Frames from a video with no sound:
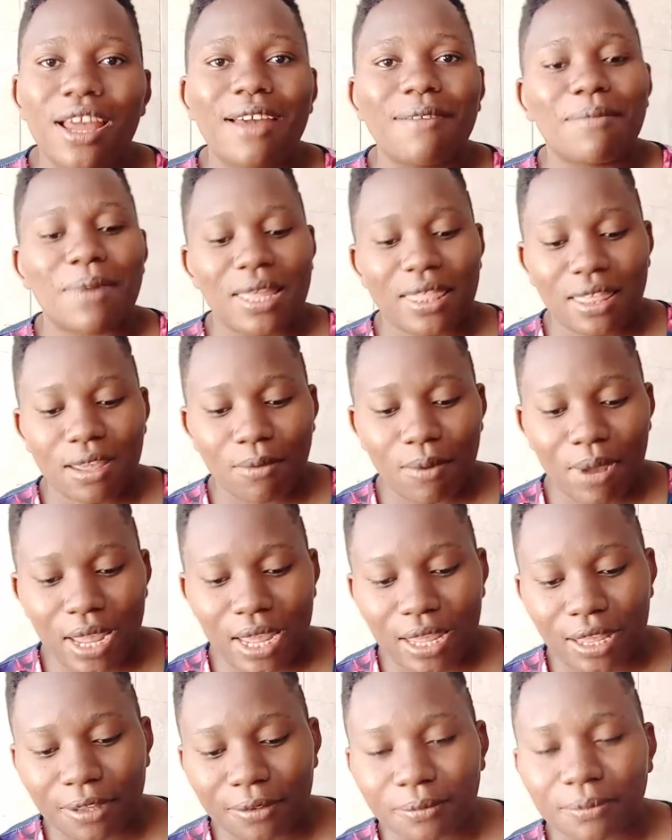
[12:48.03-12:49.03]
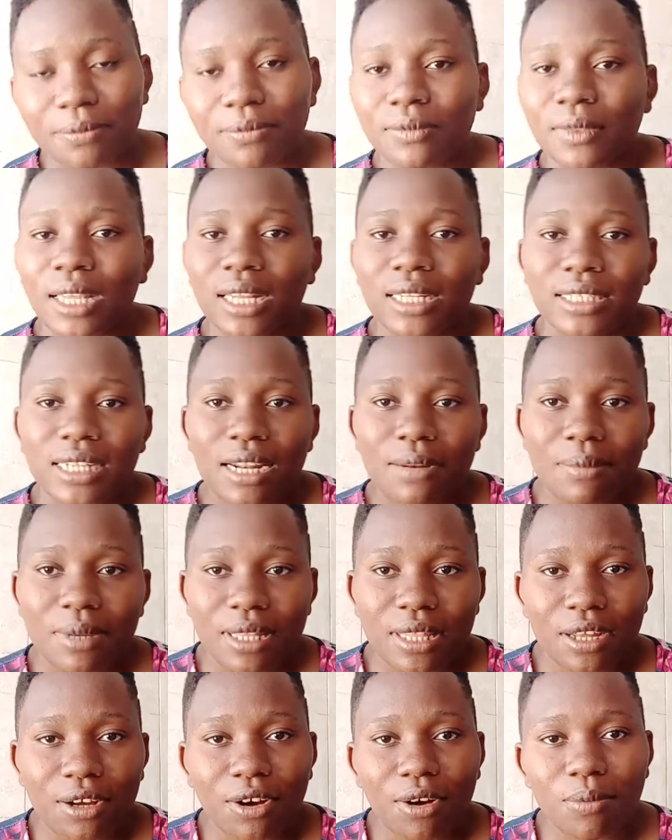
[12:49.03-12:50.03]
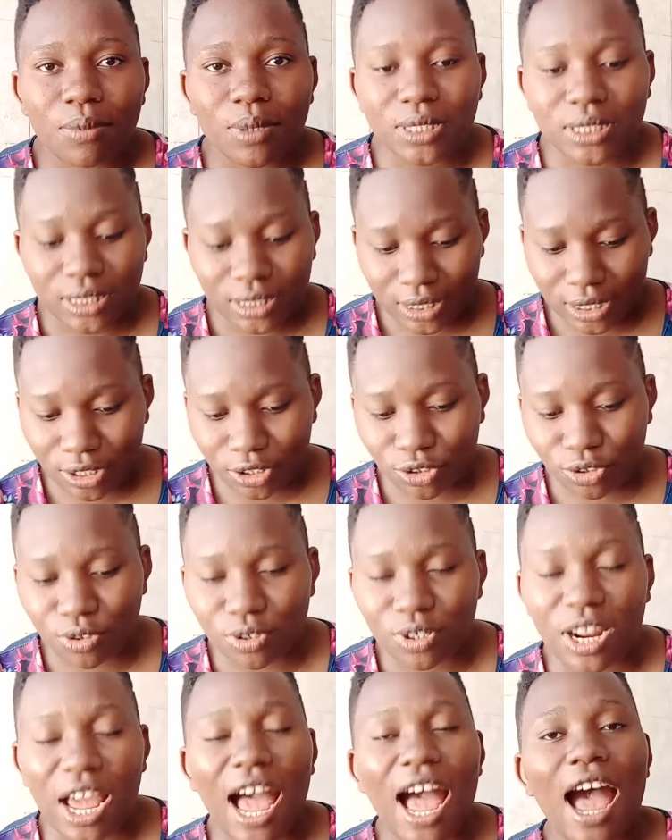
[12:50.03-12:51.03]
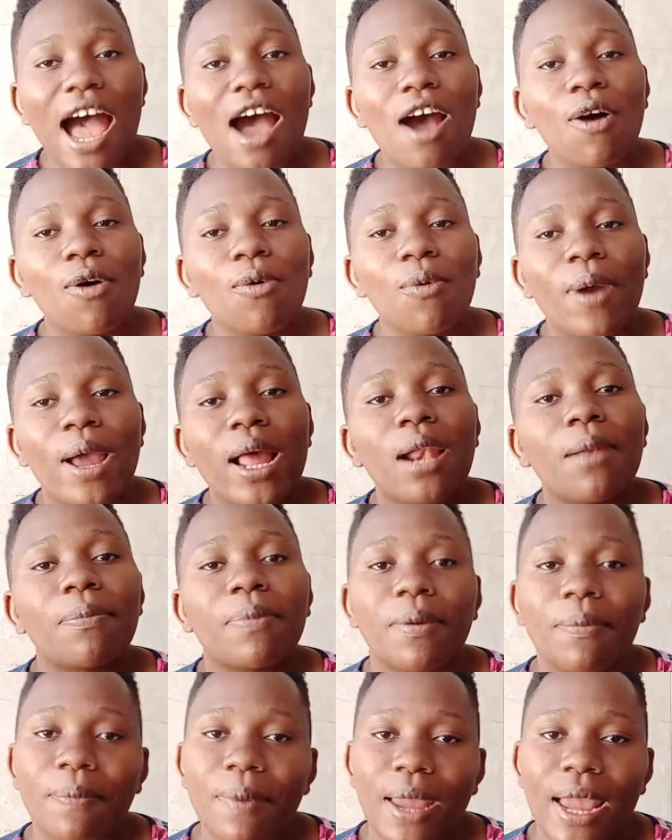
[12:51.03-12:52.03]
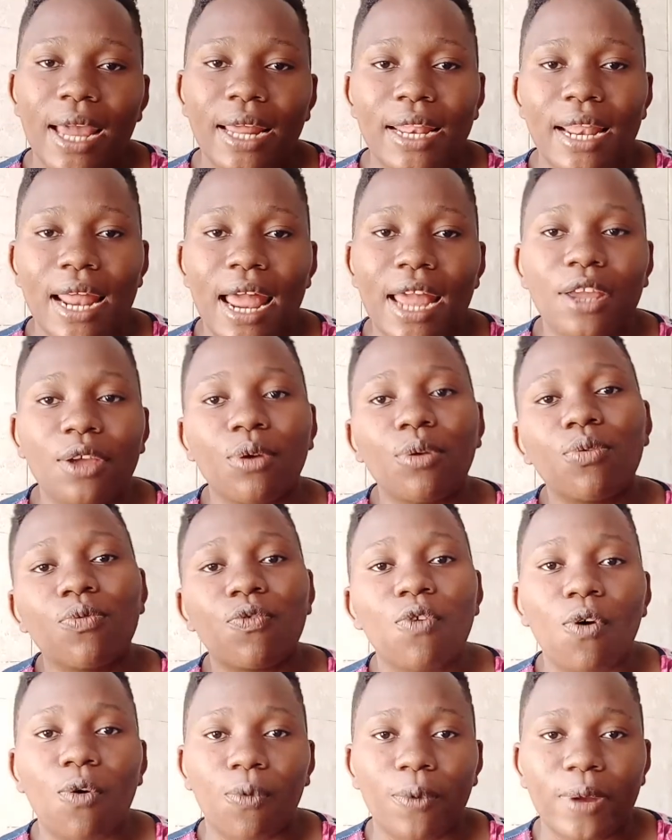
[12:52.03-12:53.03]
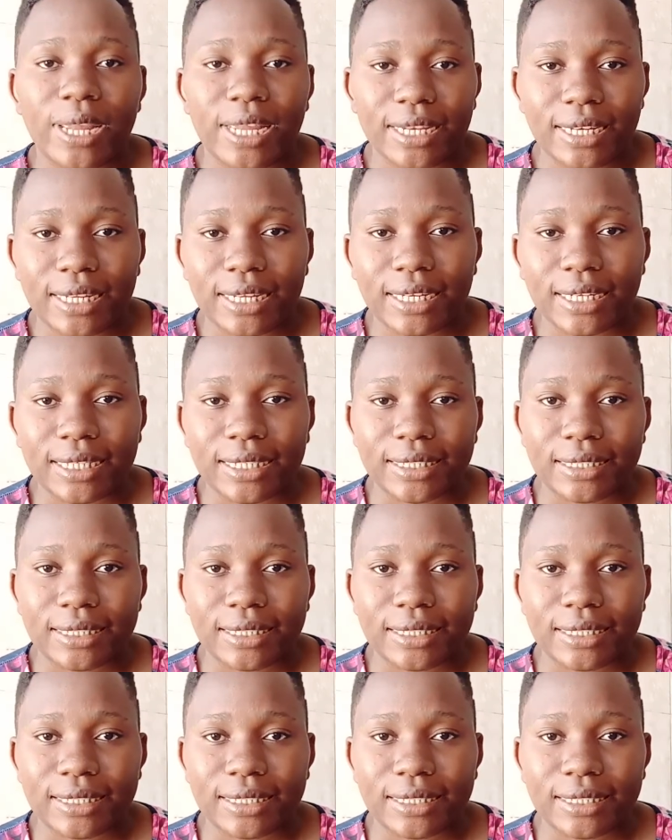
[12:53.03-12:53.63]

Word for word: By the way, tell me in the comment section how well prepared are you for weaning